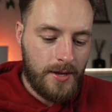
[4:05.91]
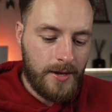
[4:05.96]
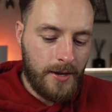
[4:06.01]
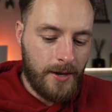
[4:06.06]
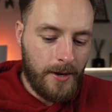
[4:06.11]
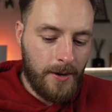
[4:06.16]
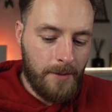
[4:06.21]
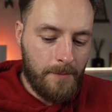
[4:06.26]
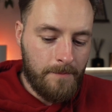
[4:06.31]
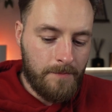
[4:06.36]

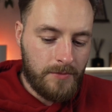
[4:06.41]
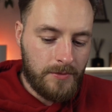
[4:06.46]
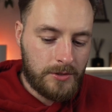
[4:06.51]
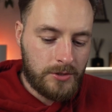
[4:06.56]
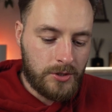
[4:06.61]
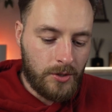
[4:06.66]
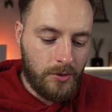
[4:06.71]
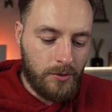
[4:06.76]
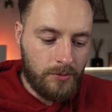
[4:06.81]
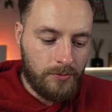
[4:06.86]

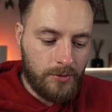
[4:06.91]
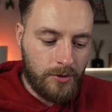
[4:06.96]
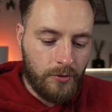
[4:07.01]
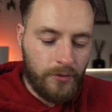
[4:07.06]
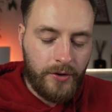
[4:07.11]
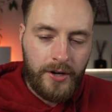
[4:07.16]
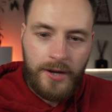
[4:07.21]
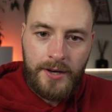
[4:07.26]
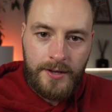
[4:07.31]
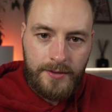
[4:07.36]
So you
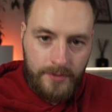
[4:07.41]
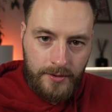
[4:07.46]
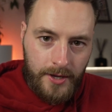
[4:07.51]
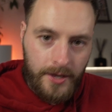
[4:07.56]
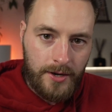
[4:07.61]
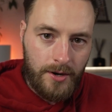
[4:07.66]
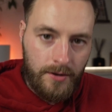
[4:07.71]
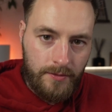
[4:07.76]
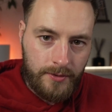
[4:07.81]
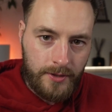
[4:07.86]
really need to
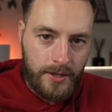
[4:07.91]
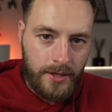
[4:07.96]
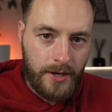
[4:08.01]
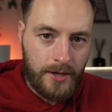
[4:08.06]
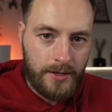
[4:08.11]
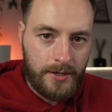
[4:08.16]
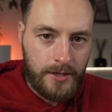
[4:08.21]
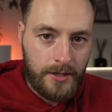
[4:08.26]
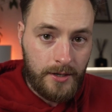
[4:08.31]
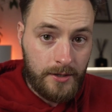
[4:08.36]
get over the
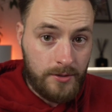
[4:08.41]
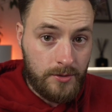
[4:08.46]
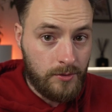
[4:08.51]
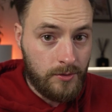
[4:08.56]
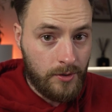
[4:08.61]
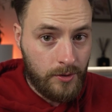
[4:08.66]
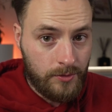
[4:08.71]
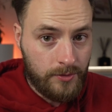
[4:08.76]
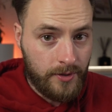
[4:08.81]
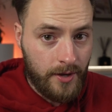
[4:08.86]
idea that you
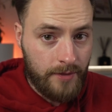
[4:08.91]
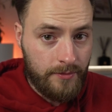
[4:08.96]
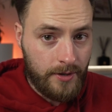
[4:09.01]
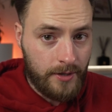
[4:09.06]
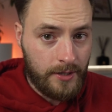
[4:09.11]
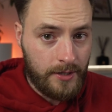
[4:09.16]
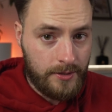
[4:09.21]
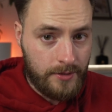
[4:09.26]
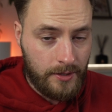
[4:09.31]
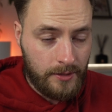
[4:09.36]
don't have
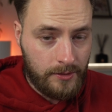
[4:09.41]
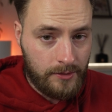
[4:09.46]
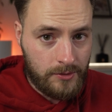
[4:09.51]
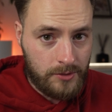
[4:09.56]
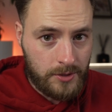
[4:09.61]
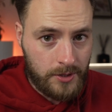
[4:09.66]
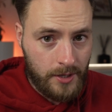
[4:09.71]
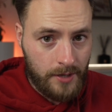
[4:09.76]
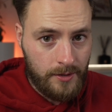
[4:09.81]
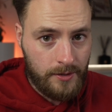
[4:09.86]
anything to
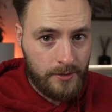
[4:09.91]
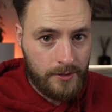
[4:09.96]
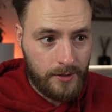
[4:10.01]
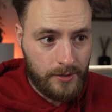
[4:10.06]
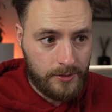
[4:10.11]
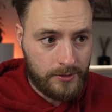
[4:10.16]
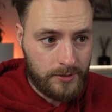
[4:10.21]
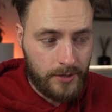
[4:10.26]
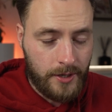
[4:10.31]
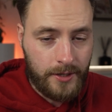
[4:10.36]
share,
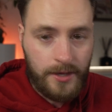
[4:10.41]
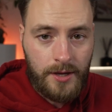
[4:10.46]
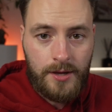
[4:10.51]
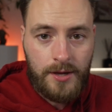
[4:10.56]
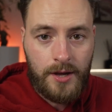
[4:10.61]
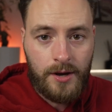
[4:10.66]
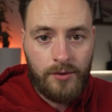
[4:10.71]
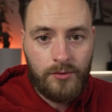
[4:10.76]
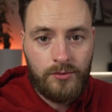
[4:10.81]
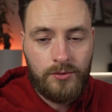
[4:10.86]
because I can
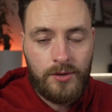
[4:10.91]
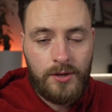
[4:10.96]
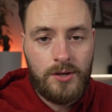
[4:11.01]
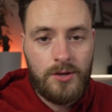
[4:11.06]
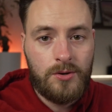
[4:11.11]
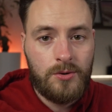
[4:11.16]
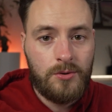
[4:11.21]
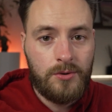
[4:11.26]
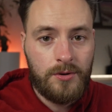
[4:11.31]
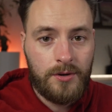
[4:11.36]
guarantee
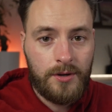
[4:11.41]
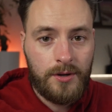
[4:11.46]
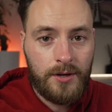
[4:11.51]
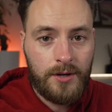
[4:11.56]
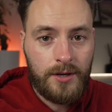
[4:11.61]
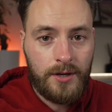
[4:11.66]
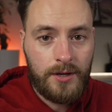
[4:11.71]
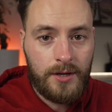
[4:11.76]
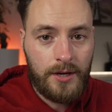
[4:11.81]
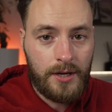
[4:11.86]
you
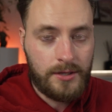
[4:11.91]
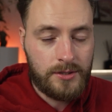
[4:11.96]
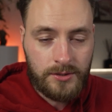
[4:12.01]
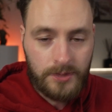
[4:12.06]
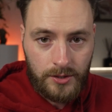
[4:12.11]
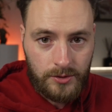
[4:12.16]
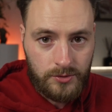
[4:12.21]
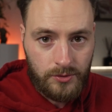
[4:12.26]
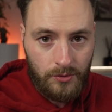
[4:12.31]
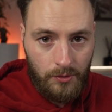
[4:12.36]
it's
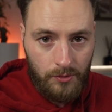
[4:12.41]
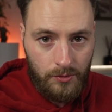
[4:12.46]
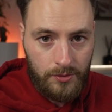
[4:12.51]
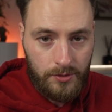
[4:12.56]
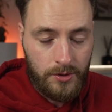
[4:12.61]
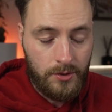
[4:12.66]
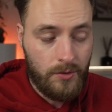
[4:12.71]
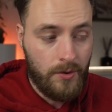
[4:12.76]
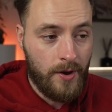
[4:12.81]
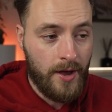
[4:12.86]
not true.
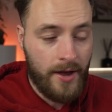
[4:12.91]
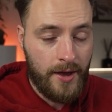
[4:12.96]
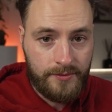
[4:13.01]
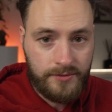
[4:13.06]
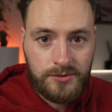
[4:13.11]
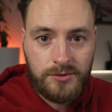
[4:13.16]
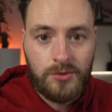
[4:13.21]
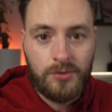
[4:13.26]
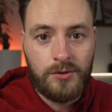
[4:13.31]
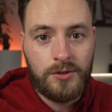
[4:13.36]
You
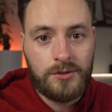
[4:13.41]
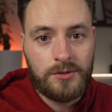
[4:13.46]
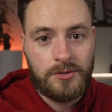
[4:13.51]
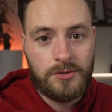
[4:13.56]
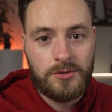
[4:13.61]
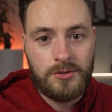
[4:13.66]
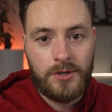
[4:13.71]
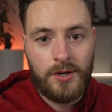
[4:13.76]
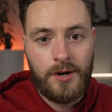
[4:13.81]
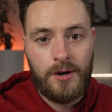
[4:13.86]
have stories
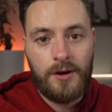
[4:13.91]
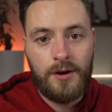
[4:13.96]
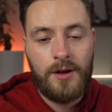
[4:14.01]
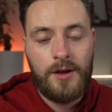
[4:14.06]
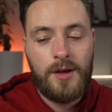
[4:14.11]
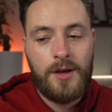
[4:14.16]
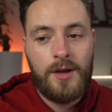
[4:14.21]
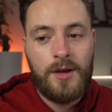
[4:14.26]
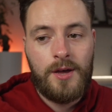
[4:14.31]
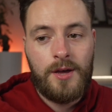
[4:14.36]
to share,
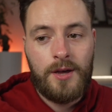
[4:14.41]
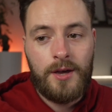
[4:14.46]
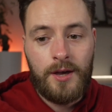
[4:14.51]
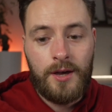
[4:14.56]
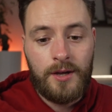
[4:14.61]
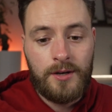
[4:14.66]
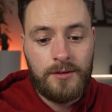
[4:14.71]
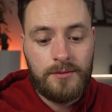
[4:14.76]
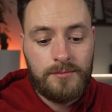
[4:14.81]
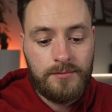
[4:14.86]

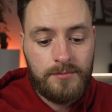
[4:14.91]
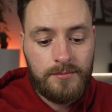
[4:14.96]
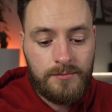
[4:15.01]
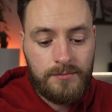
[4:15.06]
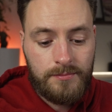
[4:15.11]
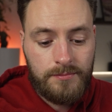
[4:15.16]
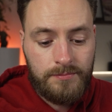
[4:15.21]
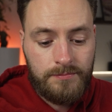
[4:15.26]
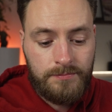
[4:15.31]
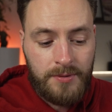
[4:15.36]
and
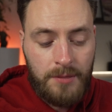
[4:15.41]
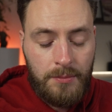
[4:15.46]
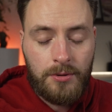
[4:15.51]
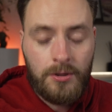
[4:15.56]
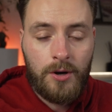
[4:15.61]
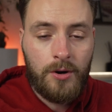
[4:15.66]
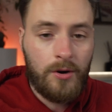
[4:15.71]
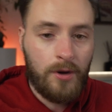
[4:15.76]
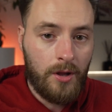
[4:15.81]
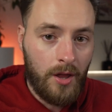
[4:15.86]

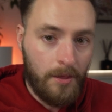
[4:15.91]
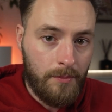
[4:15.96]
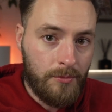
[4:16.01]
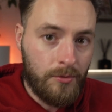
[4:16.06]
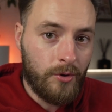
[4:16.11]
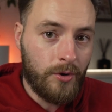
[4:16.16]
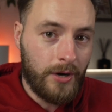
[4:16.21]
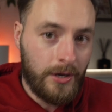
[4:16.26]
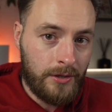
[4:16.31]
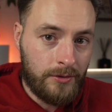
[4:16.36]
people are a lot
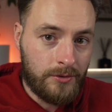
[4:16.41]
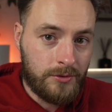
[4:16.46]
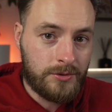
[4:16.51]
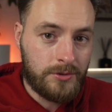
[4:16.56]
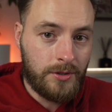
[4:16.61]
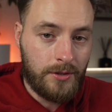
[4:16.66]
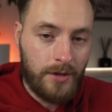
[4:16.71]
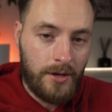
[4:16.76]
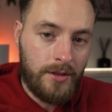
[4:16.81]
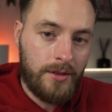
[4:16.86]
more
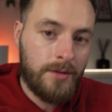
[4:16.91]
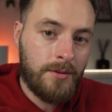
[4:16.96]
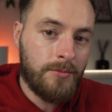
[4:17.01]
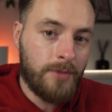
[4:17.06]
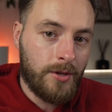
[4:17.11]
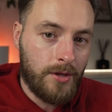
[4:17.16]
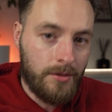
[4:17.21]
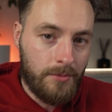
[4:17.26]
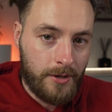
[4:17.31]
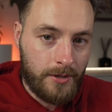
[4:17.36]
interested in them
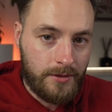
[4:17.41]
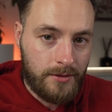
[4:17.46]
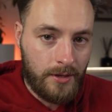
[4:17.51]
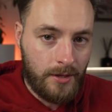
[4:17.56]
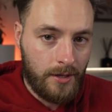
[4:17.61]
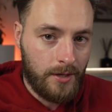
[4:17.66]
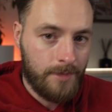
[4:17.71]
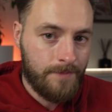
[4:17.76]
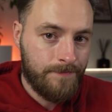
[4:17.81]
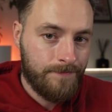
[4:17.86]
than you might
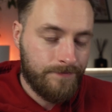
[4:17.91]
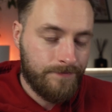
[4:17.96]
think.